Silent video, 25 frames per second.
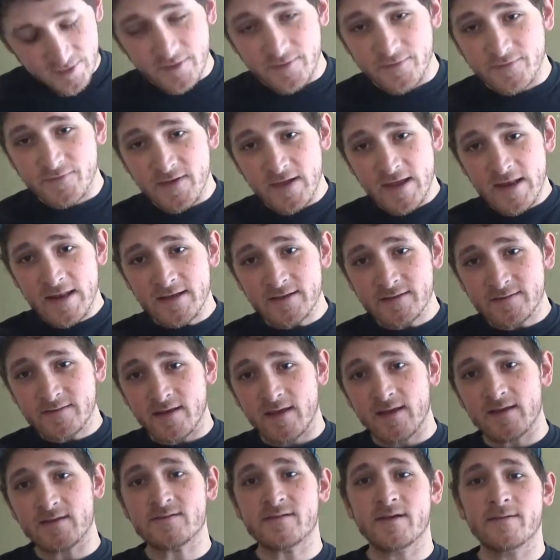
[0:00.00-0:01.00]
the Phoenix
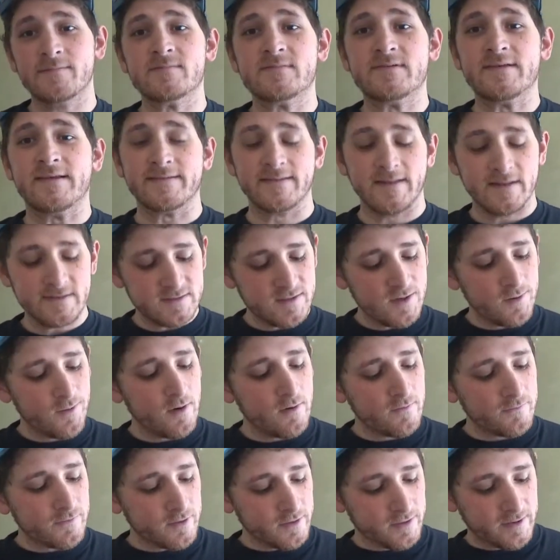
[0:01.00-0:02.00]
Hmd, let's go
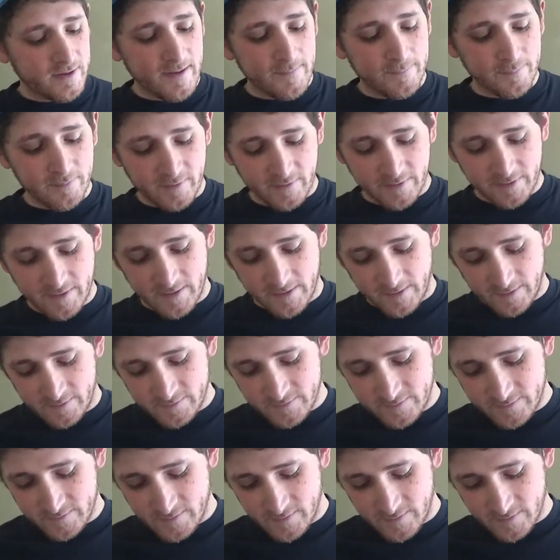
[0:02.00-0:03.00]
over a couple of
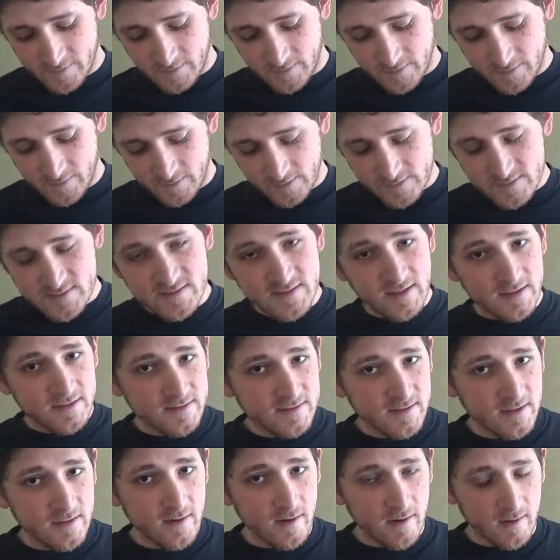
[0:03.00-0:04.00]
things. It's
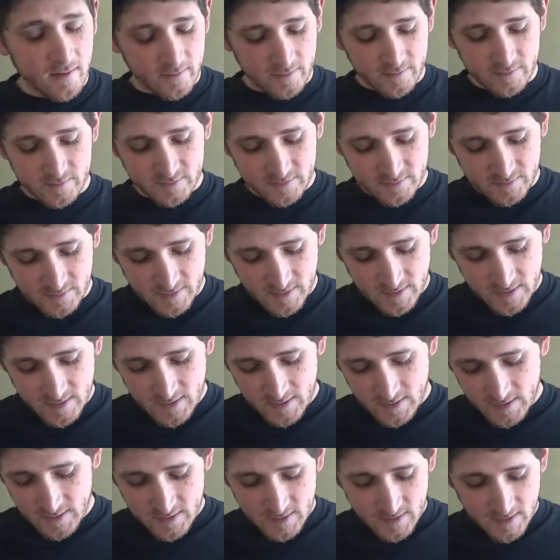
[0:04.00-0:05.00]
$60.
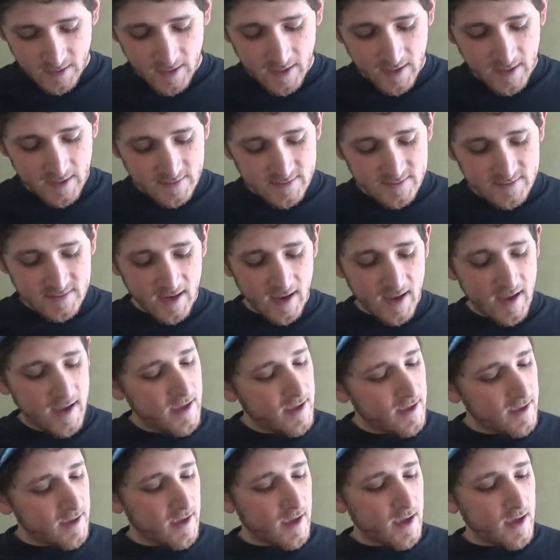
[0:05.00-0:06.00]
It's
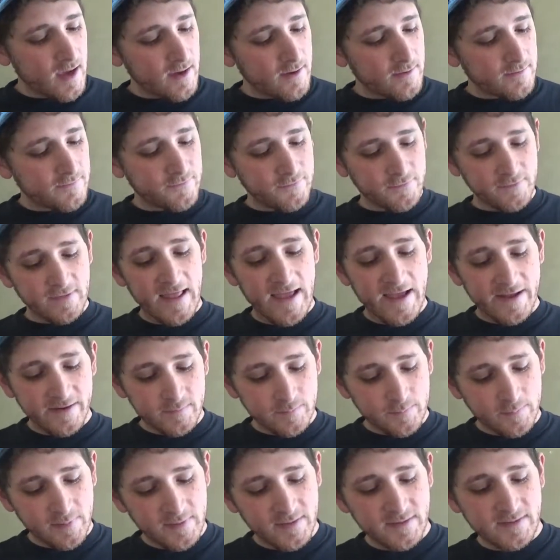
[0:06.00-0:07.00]
a
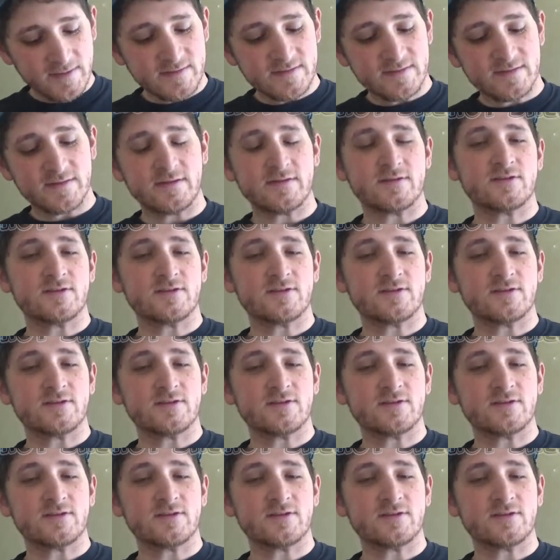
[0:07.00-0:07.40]
flat piece